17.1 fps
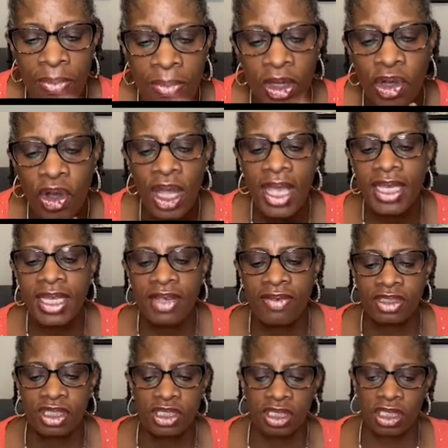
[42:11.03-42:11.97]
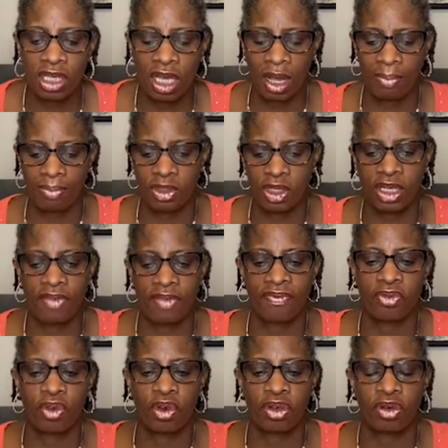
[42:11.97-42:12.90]
But go ahead and give us a sign. I'm looking
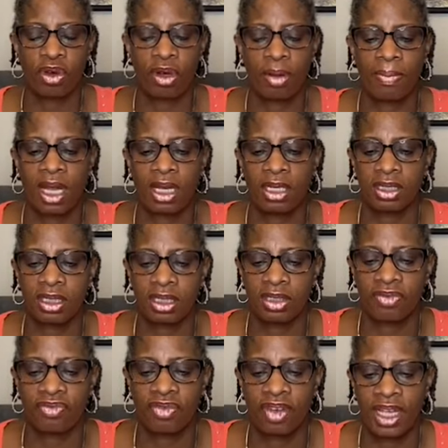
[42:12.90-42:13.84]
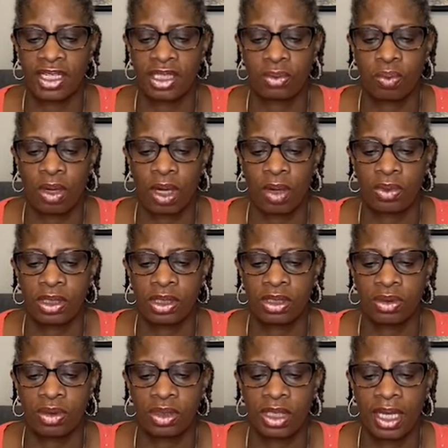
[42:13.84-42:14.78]
for it on my other device while we're
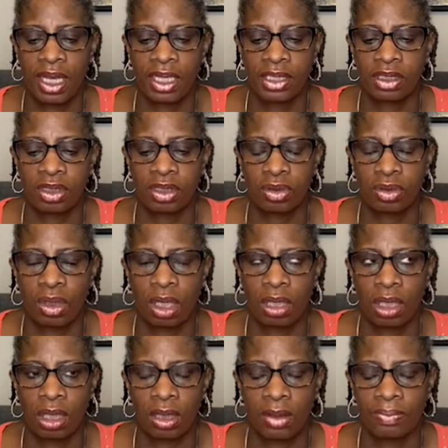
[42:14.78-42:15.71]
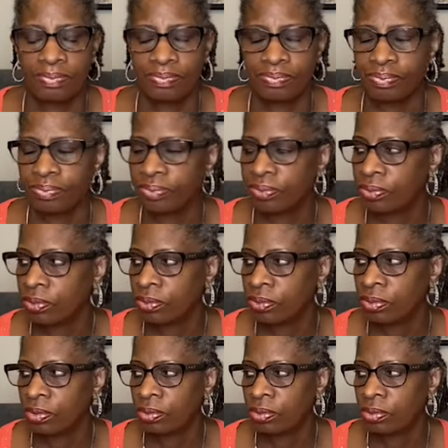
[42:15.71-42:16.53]
doing that, too. Um, okay.